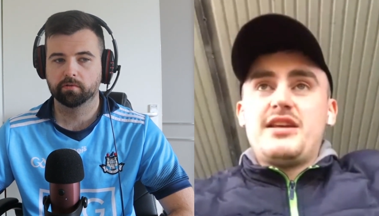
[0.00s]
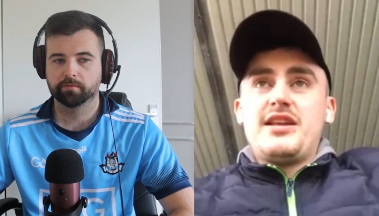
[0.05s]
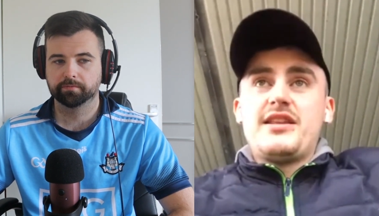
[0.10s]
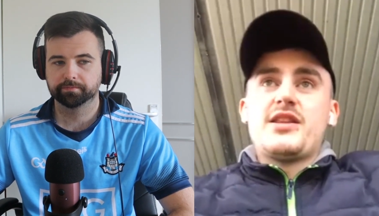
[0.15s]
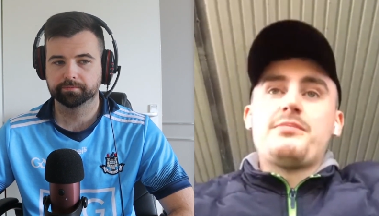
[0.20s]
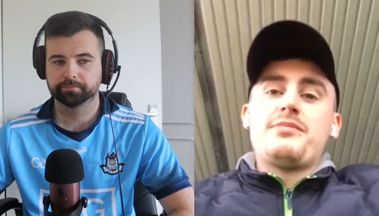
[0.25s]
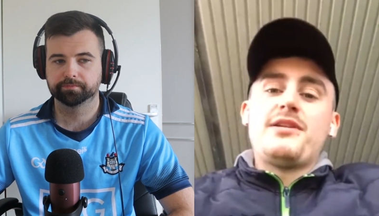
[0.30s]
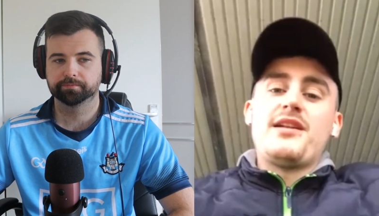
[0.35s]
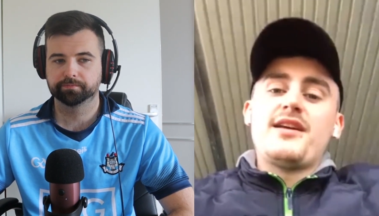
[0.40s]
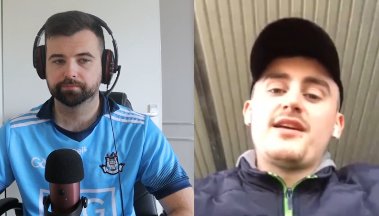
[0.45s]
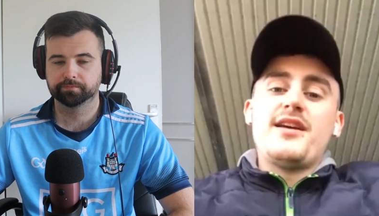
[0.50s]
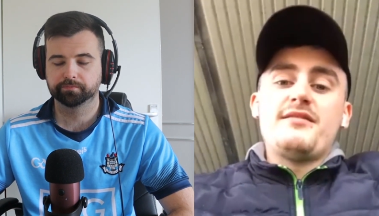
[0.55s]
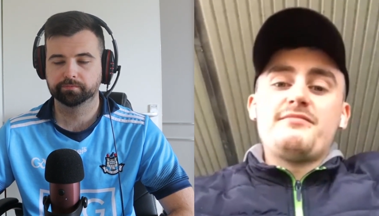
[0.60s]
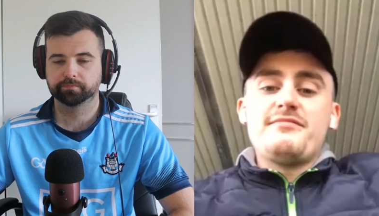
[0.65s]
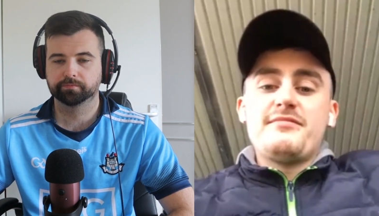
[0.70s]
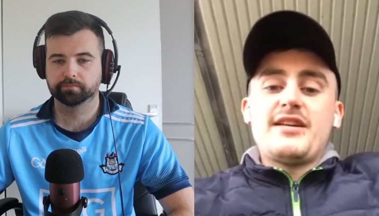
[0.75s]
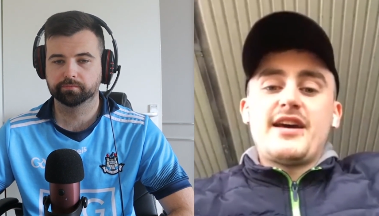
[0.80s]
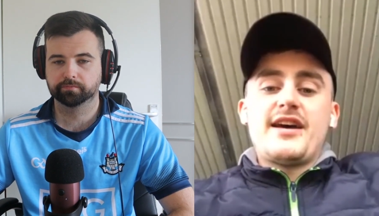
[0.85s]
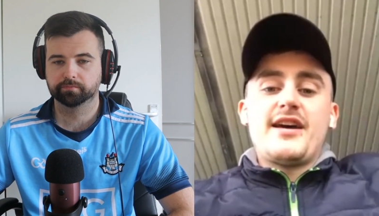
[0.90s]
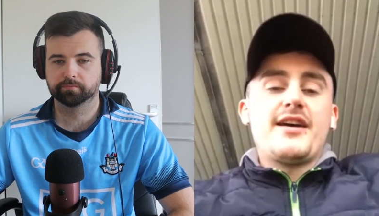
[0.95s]
Speaker 1: in the play,
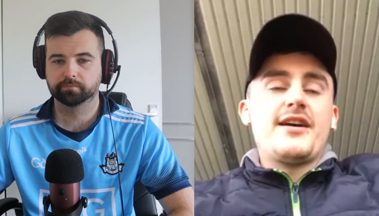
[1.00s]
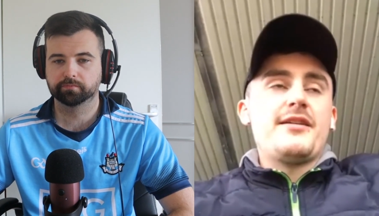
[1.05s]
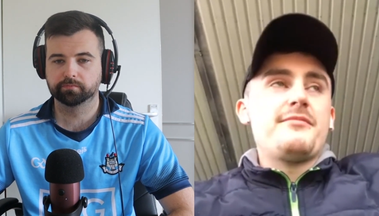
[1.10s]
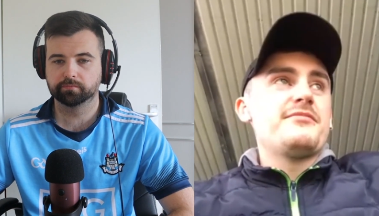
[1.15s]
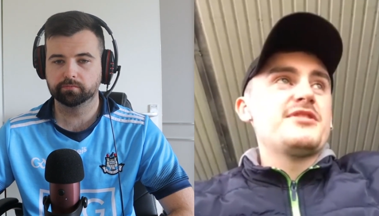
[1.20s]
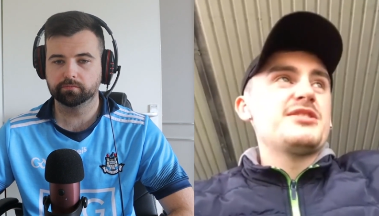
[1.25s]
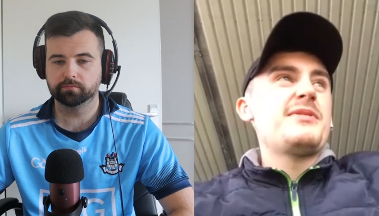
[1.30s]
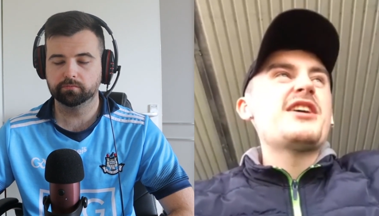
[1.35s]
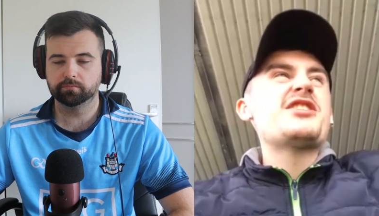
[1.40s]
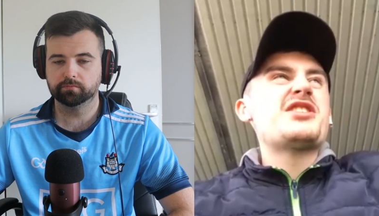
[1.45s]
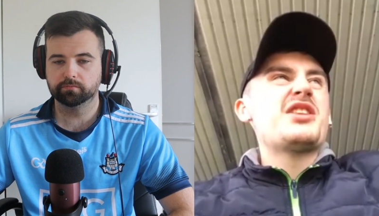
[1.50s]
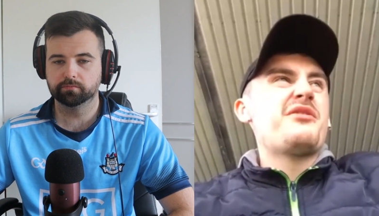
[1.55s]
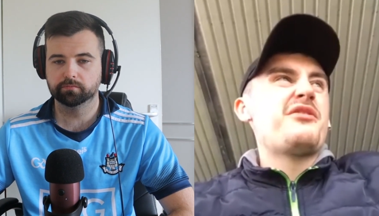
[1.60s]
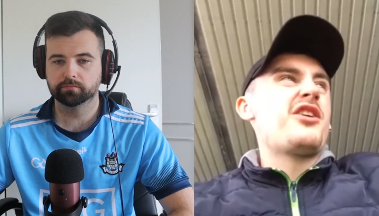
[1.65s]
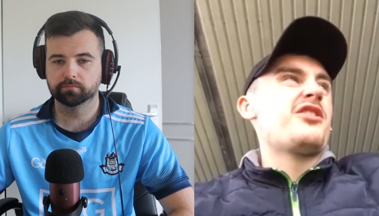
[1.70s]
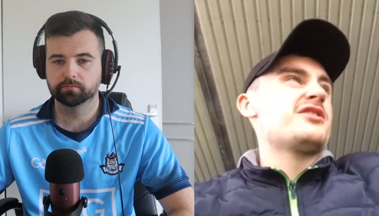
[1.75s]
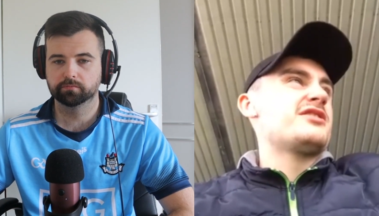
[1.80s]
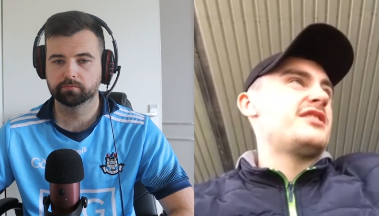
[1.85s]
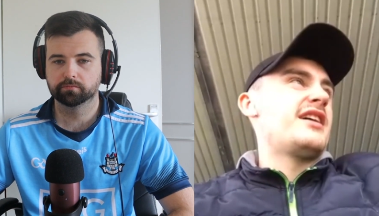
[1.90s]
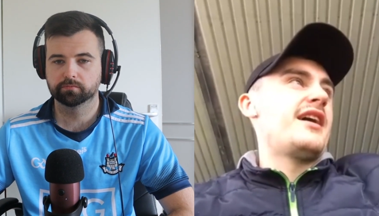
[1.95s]
um, especially the
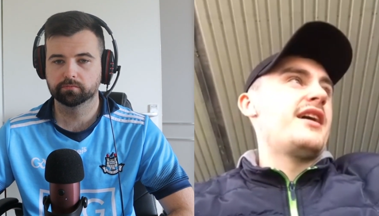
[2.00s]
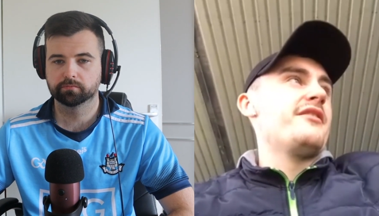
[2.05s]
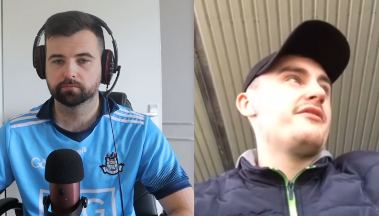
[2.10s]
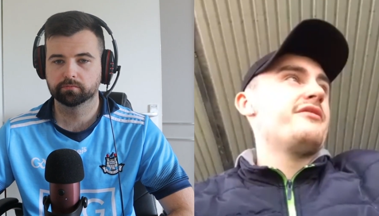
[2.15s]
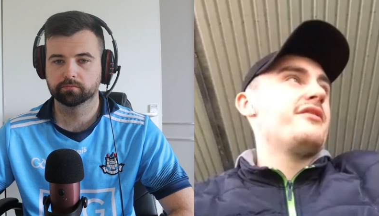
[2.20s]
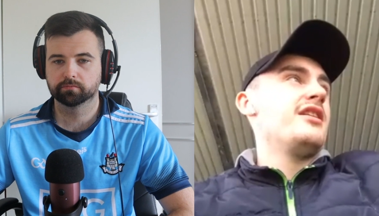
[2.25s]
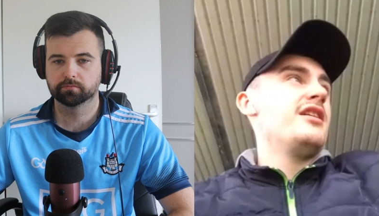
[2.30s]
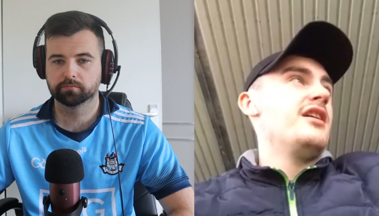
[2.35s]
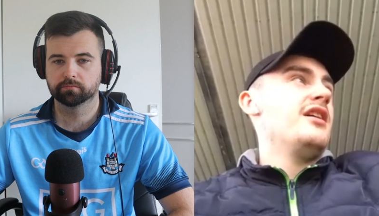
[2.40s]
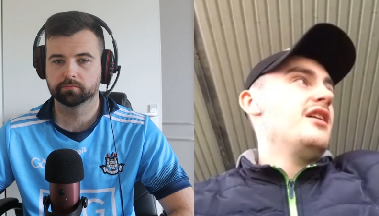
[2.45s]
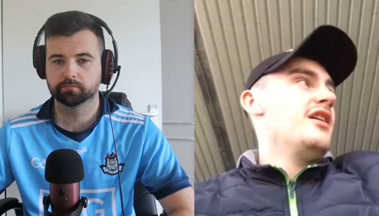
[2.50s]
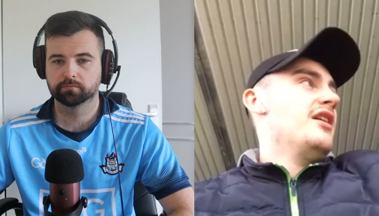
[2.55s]
first half.